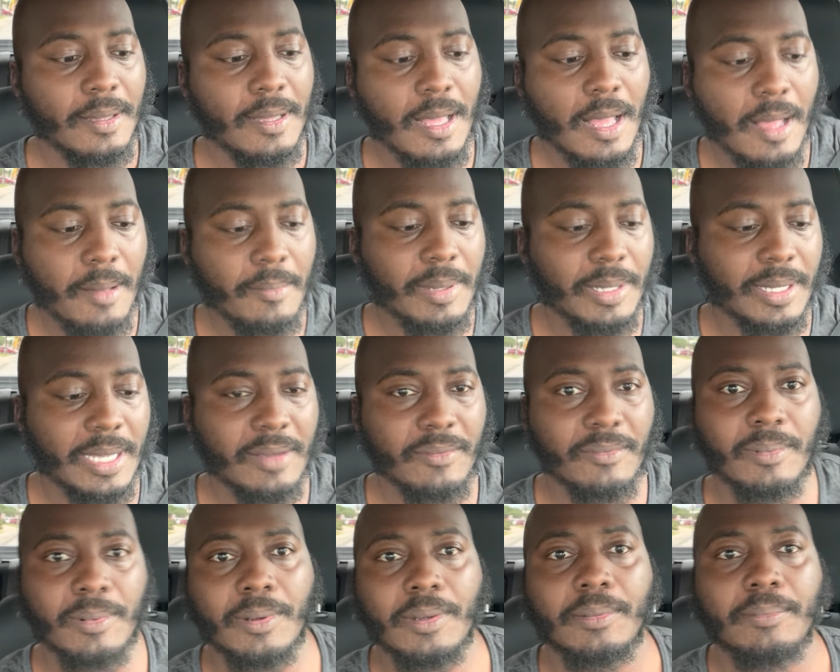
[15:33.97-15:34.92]

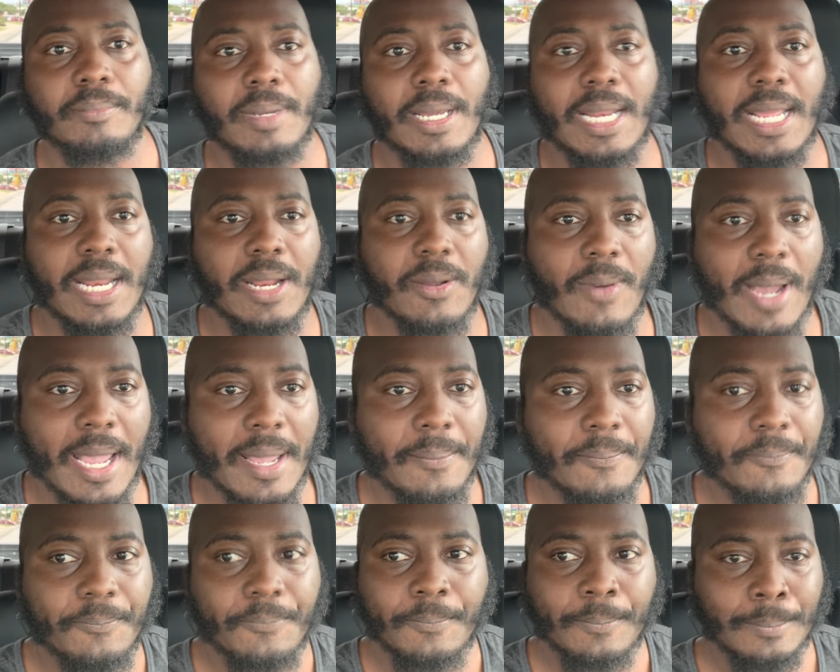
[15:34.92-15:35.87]
Unbelievable. But anyway,
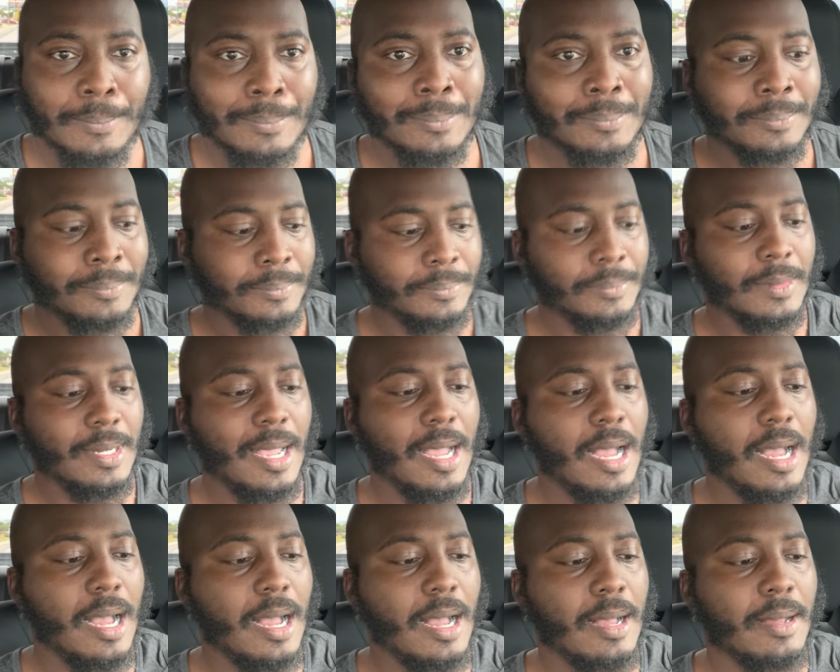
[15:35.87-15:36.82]

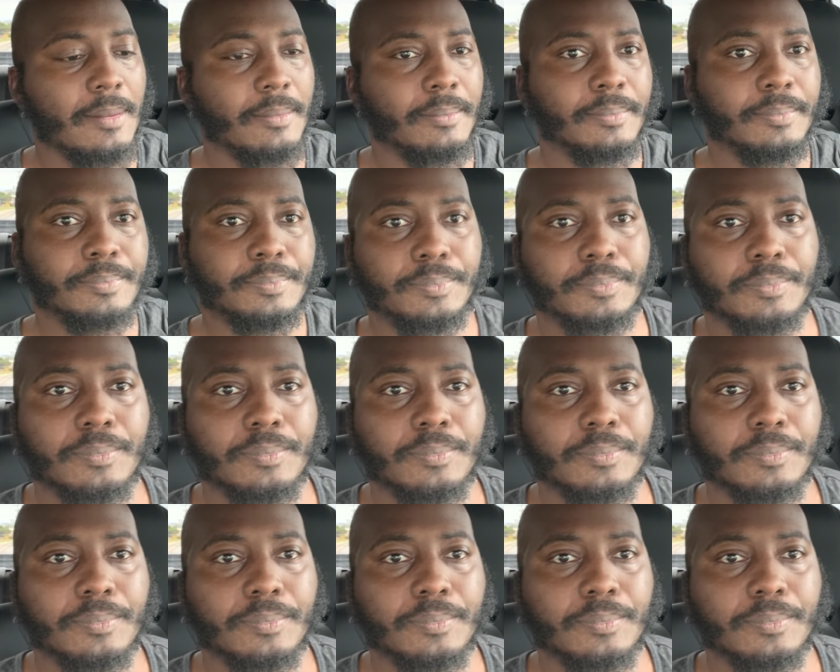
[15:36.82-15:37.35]
um,